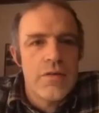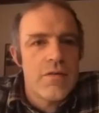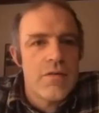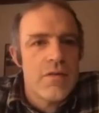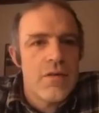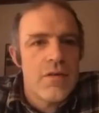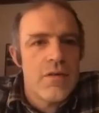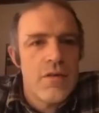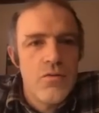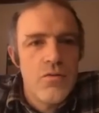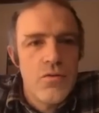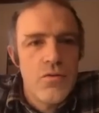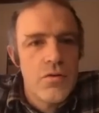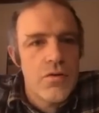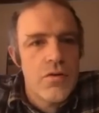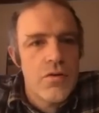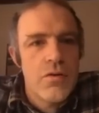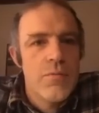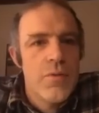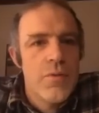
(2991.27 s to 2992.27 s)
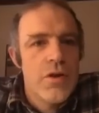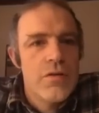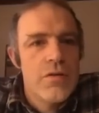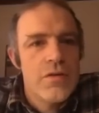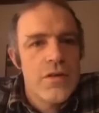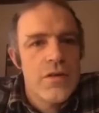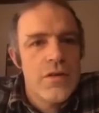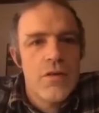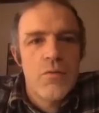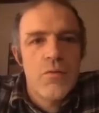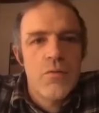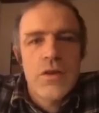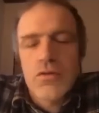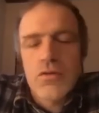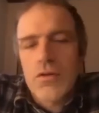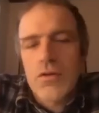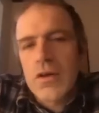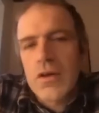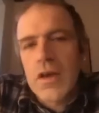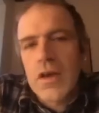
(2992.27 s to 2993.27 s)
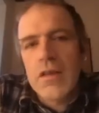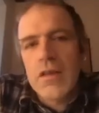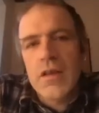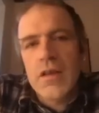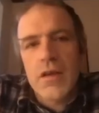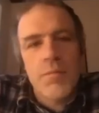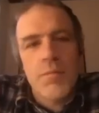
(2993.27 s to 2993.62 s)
nutriments and with organic